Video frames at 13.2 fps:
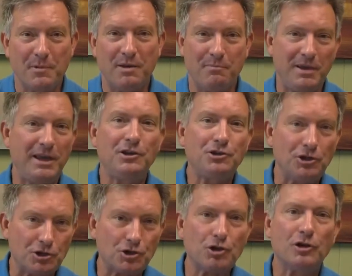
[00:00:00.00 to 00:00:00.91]
but it
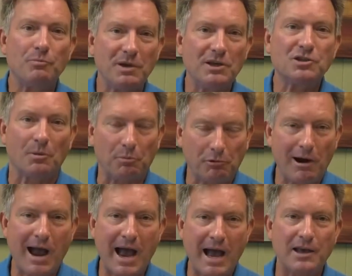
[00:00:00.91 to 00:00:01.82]
means you shouldn't be
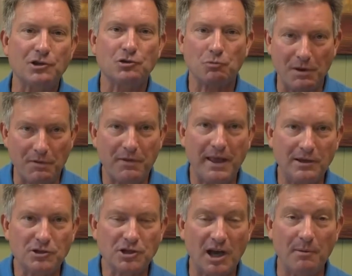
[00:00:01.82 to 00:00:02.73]
surprised when
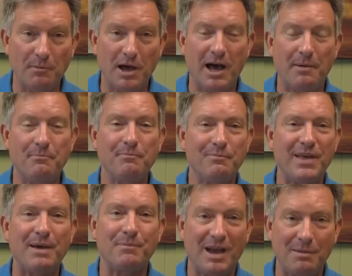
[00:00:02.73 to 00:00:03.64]
things come up
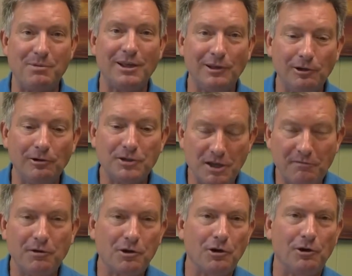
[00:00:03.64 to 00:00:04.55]
that may be a little
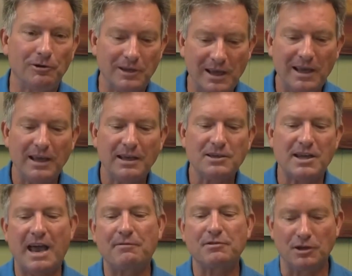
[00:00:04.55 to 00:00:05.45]
difficult
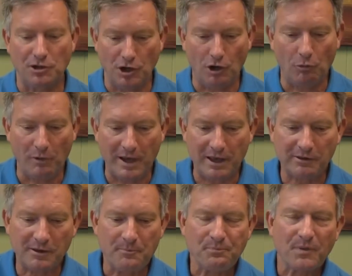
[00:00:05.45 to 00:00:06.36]
to have to deal
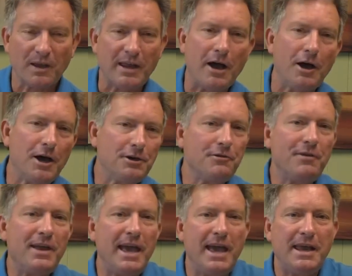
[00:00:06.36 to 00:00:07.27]
with. Now, under
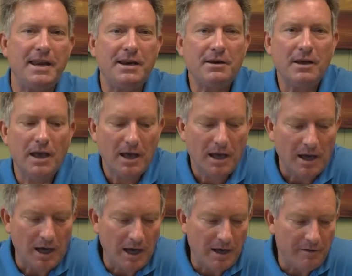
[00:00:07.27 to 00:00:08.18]
the heading
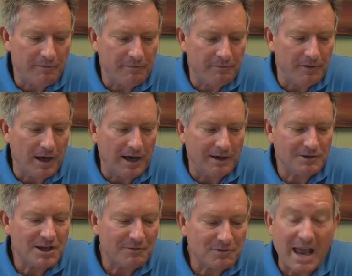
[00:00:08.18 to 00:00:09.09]
of uh,
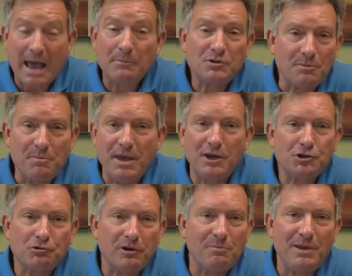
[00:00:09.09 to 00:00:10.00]
tough times in
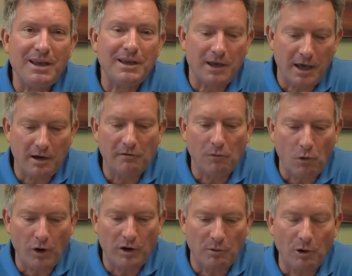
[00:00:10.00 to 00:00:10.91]
ministry being
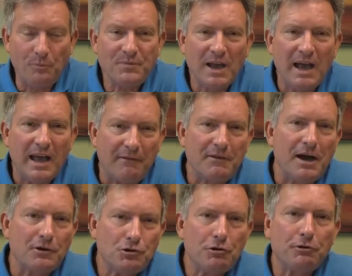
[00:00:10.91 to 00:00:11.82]
unavoidable, I've
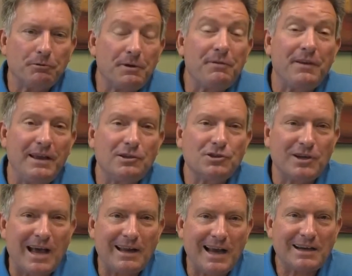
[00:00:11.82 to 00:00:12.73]
got two or three things
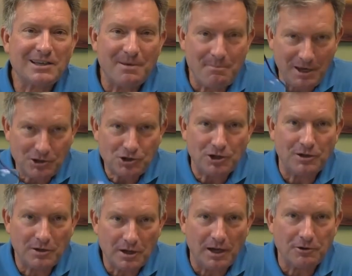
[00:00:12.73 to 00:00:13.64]
that I'd like to
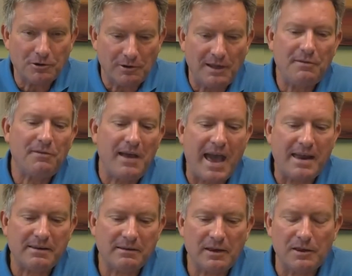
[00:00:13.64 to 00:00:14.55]
mention underneath
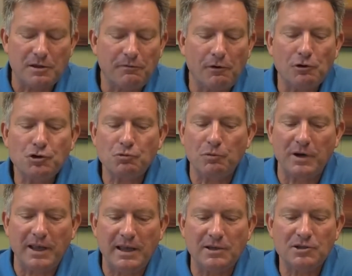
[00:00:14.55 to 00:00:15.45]
that. And the first
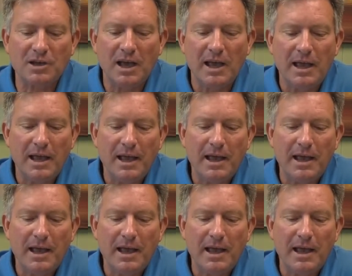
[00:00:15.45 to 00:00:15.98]
one is